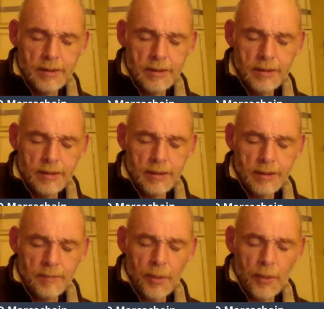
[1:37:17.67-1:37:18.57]

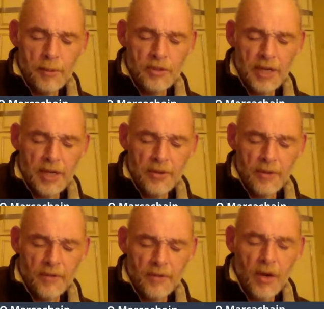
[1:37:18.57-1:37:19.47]
the perpetrator
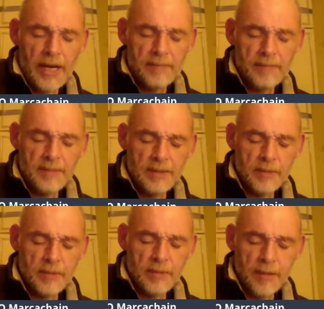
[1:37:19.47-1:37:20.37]
of crimes,
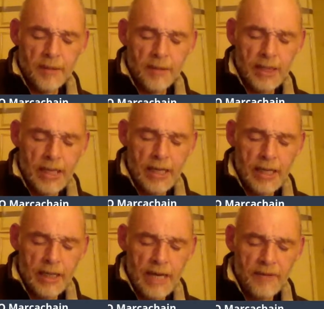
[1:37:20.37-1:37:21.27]
no matter what
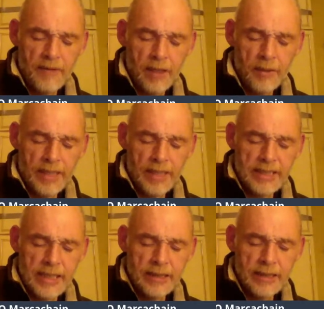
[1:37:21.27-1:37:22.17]
level or what
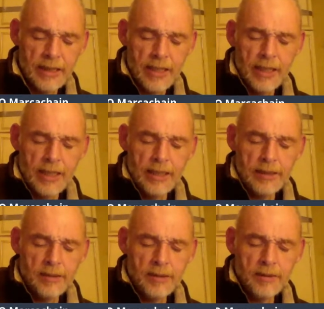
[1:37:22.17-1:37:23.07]
extent,
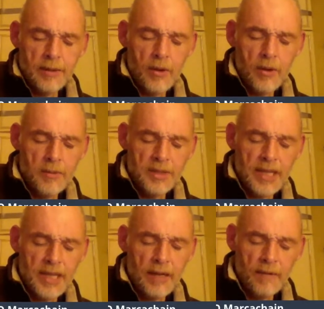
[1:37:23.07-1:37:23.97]
you go home
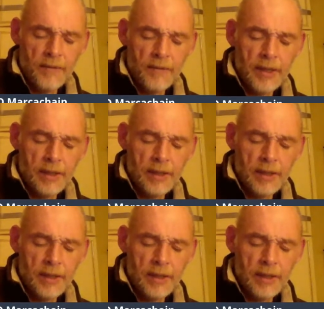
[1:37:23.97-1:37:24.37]
yourself, right?